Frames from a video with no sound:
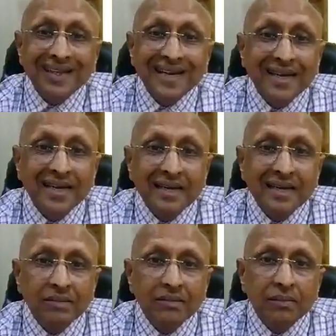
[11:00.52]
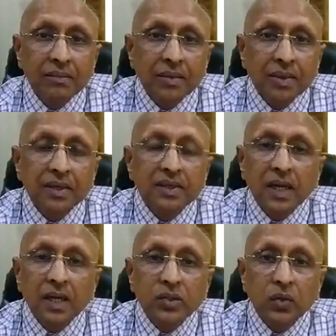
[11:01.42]
a Reiki is
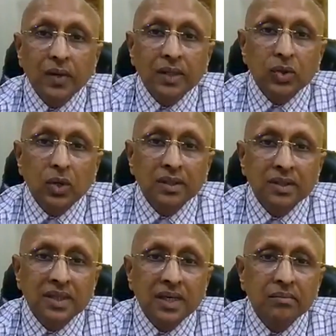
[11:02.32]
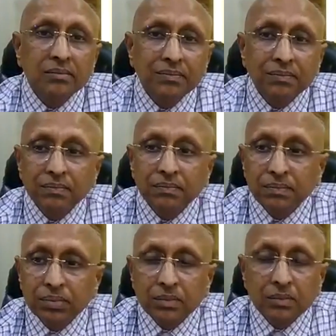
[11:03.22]
also works on the same
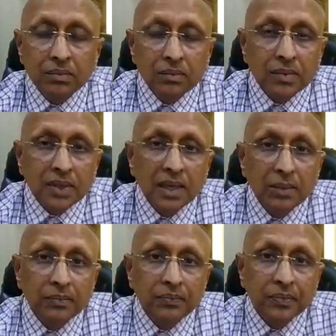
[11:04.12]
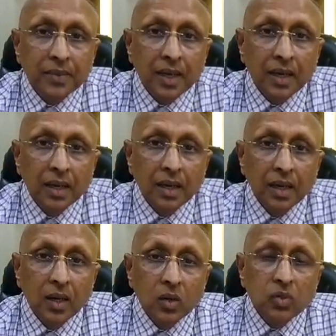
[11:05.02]
theme.
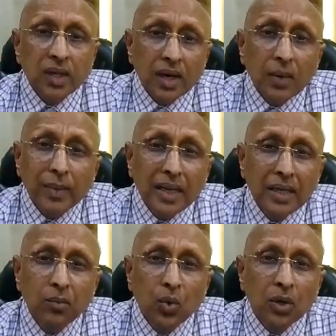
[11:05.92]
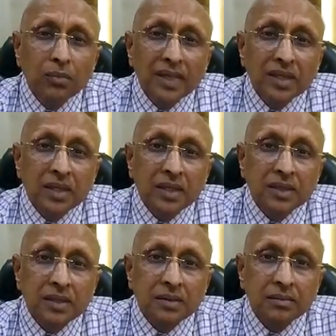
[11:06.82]
So there are many more methods